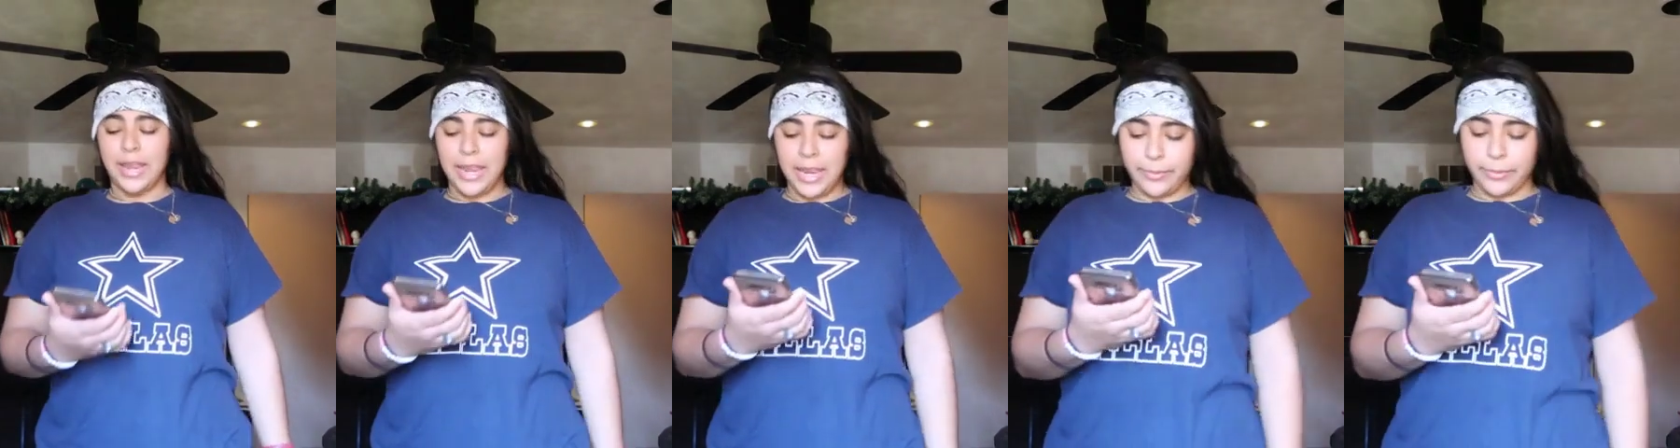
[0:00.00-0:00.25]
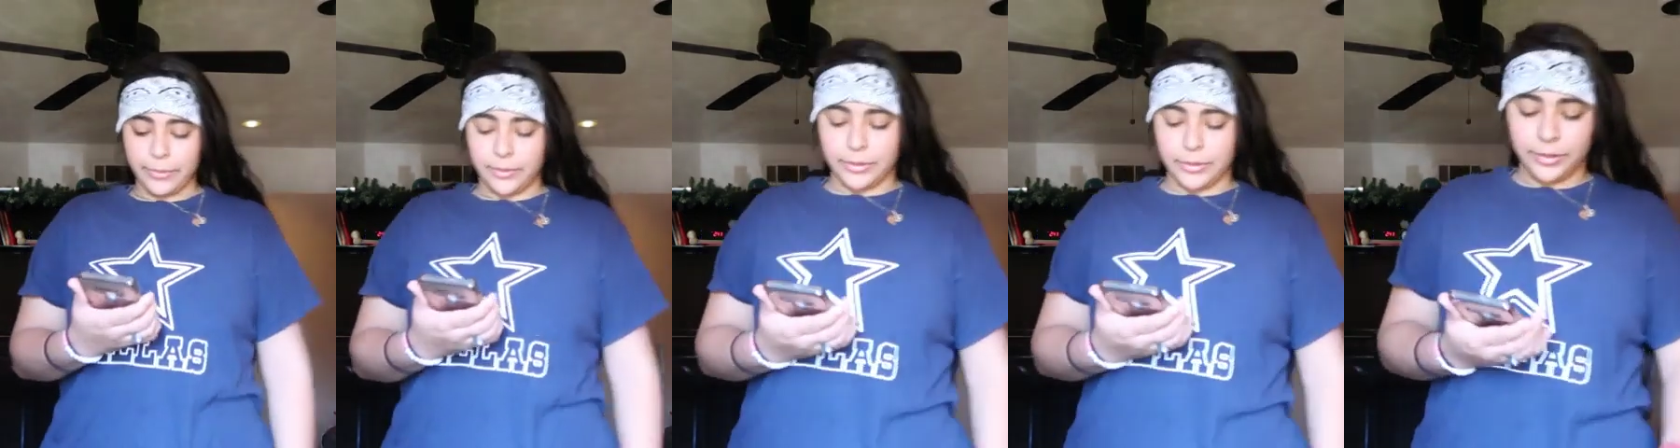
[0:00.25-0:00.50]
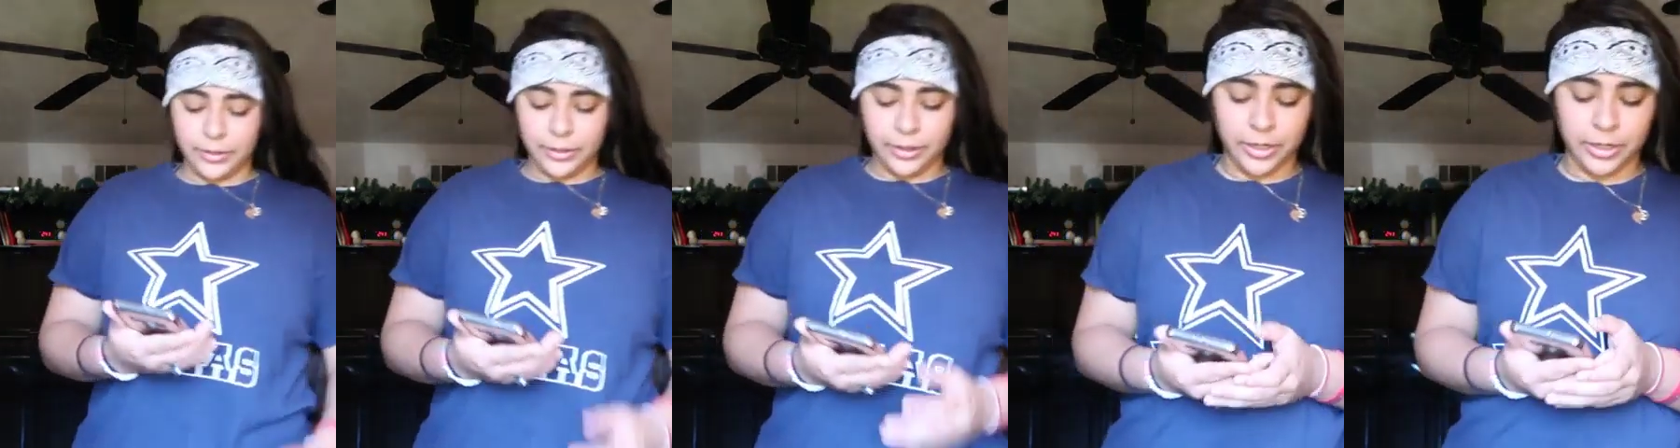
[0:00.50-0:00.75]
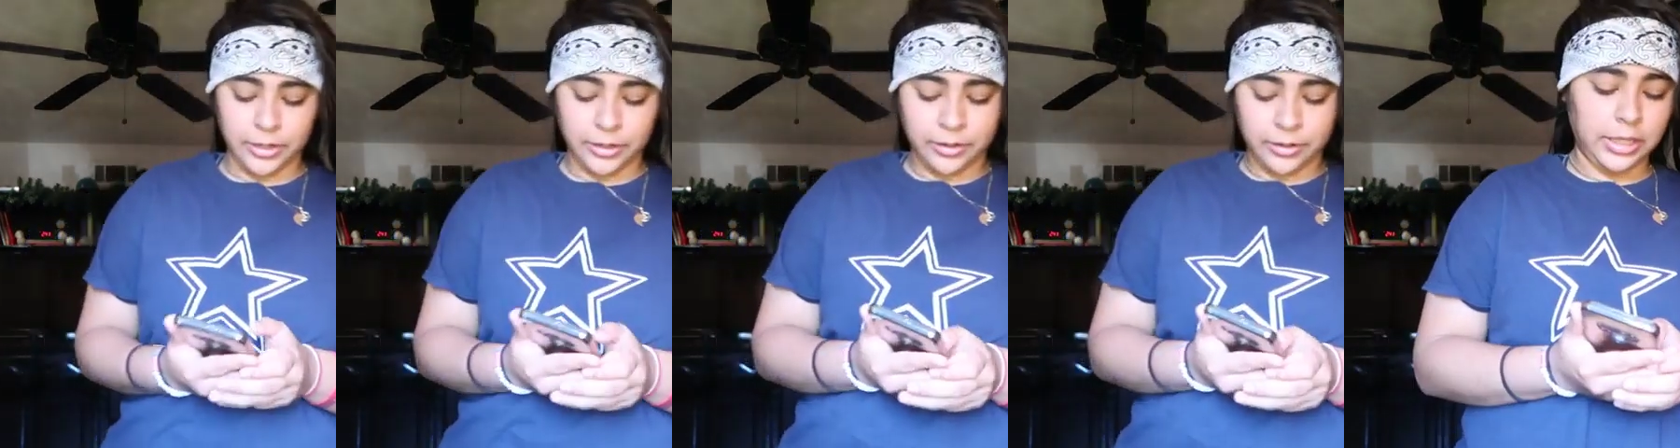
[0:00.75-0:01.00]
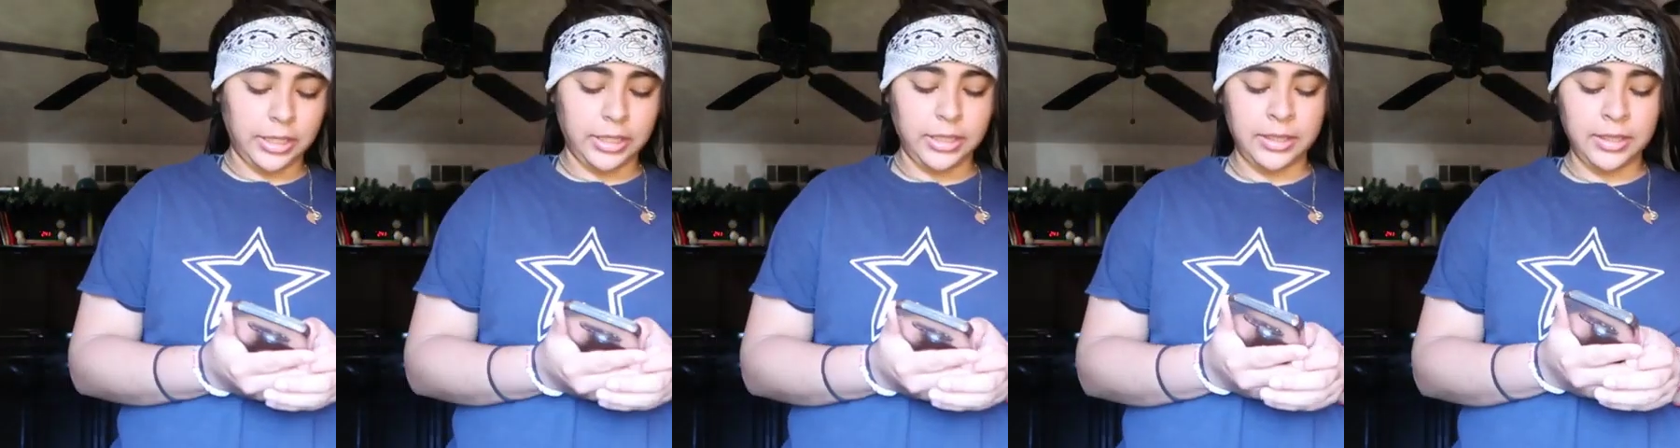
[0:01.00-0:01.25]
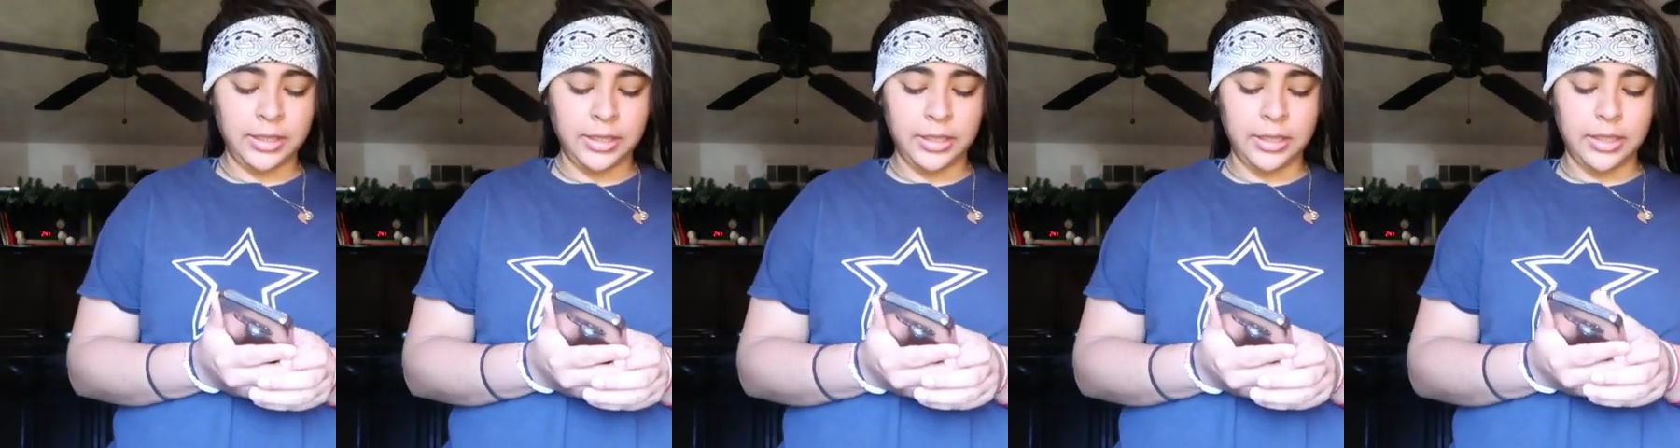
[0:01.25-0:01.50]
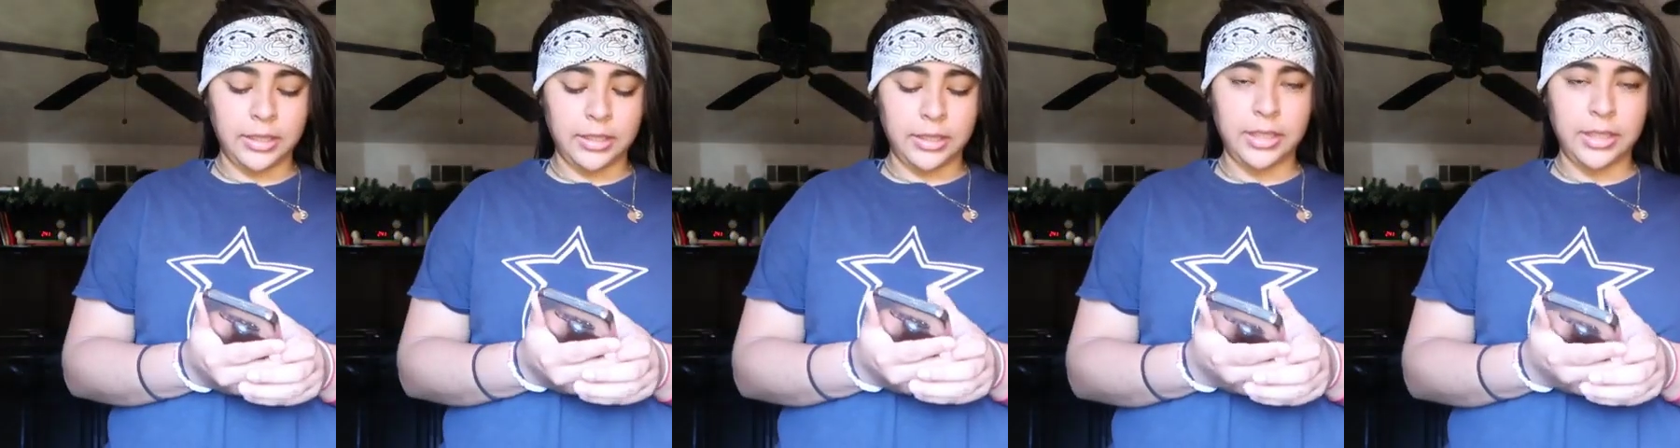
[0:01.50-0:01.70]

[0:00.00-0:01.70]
neighbor, he